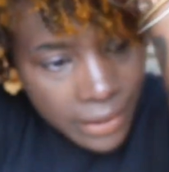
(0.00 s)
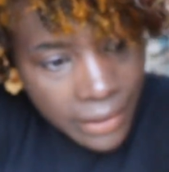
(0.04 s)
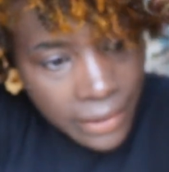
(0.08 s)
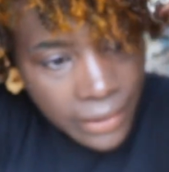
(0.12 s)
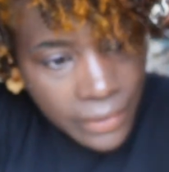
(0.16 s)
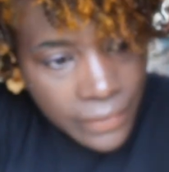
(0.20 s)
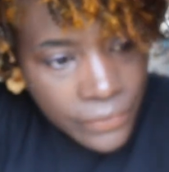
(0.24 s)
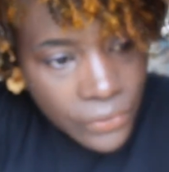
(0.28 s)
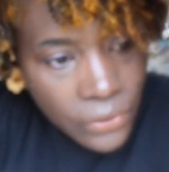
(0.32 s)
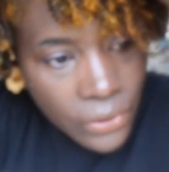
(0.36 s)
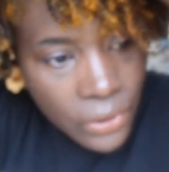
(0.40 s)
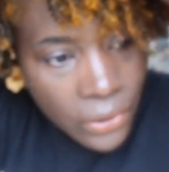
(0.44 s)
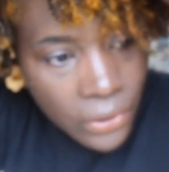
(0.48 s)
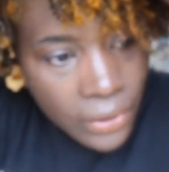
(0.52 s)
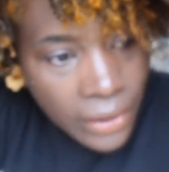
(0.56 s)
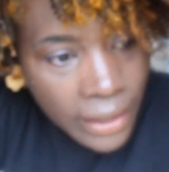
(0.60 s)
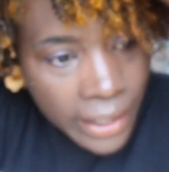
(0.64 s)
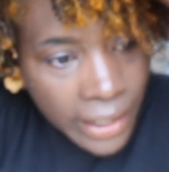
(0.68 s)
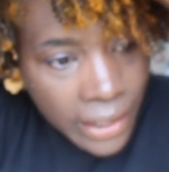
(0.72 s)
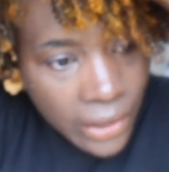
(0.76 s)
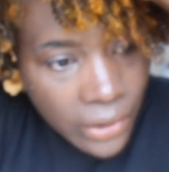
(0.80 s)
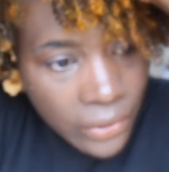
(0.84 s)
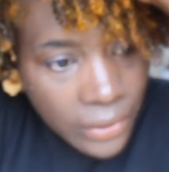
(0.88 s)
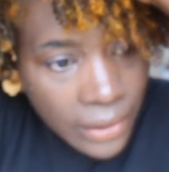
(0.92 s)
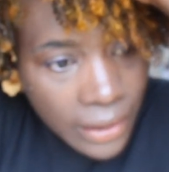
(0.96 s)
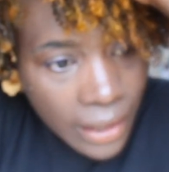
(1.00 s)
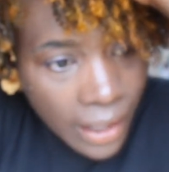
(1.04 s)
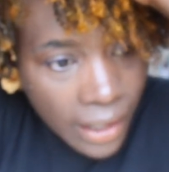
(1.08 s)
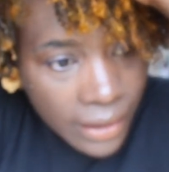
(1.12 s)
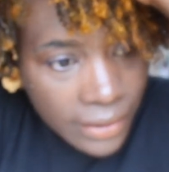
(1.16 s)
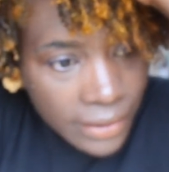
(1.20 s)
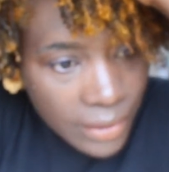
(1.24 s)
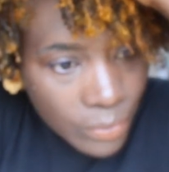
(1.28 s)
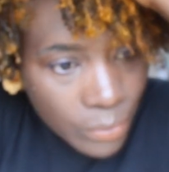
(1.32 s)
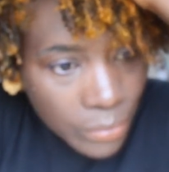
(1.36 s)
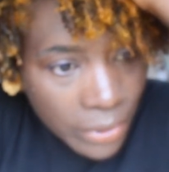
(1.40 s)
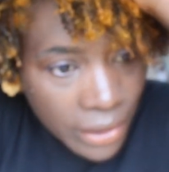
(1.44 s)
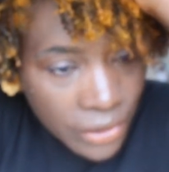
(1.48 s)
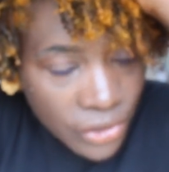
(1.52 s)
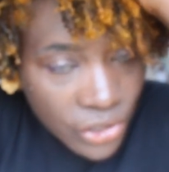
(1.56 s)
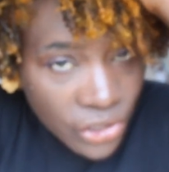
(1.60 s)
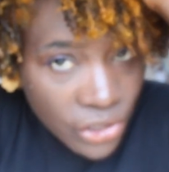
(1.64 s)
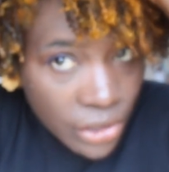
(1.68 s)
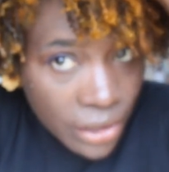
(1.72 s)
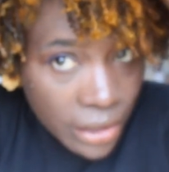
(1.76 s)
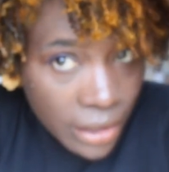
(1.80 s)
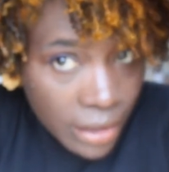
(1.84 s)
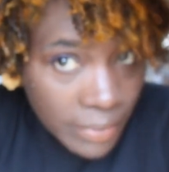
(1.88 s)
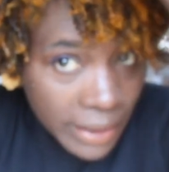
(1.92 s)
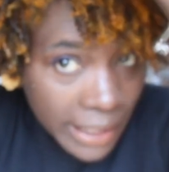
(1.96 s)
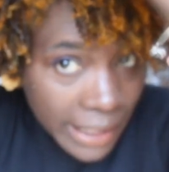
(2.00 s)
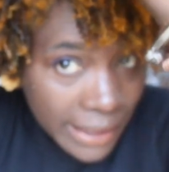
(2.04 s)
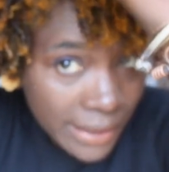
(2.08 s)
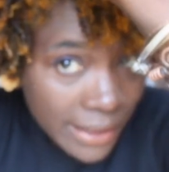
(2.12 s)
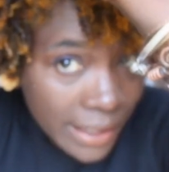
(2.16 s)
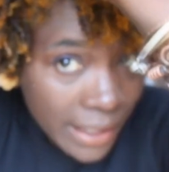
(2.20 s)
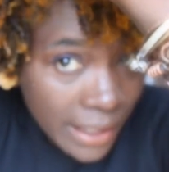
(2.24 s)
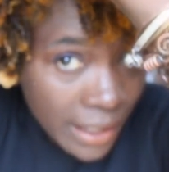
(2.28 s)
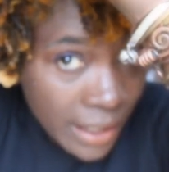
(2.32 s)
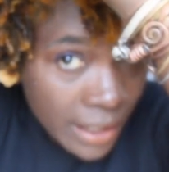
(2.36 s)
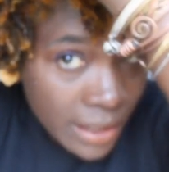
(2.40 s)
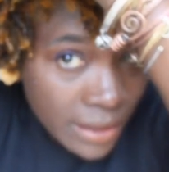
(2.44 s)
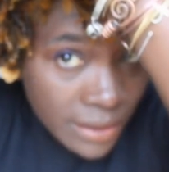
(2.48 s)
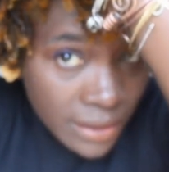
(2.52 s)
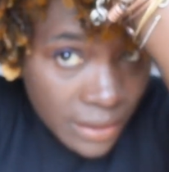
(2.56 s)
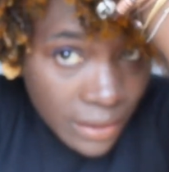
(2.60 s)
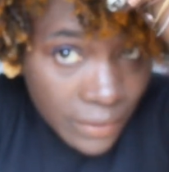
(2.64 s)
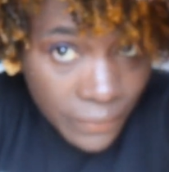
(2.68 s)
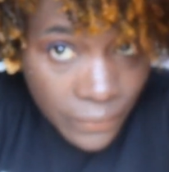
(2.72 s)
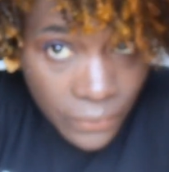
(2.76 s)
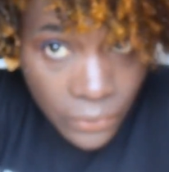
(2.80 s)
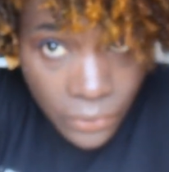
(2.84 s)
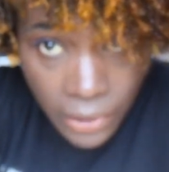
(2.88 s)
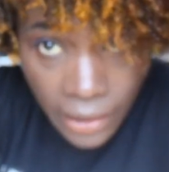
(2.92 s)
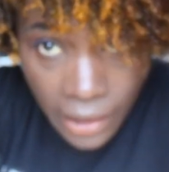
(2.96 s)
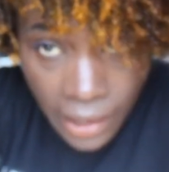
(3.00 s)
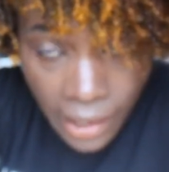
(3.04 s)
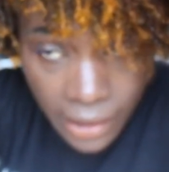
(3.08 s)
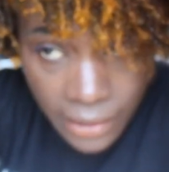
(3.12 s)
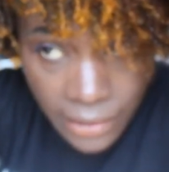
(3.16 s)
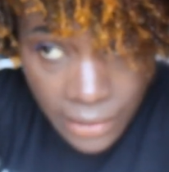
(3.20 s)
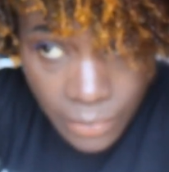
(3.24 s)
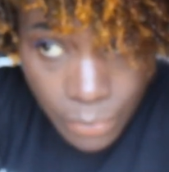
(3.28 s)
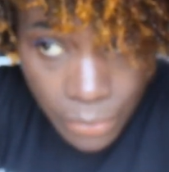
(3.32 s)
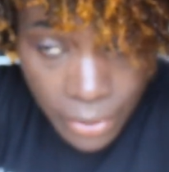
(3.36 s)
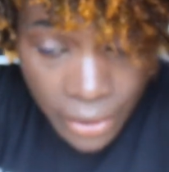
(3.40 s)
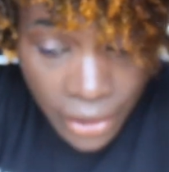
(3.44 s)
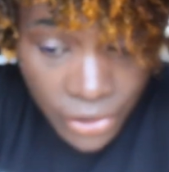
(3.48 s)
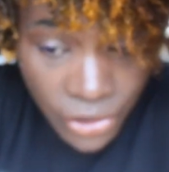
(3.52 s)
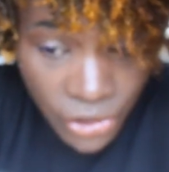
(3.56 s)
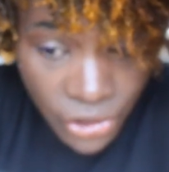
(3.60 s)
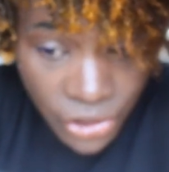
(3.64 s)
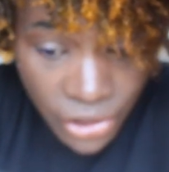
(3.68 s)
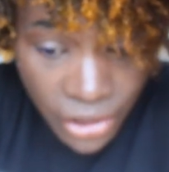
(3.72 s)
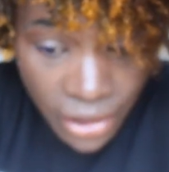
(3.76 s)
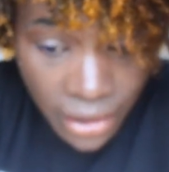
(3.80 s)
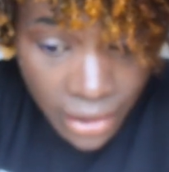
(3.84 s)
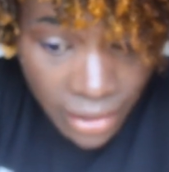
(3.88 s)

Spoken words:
if you don't like your locks bunched up, like the ends of your locks bunched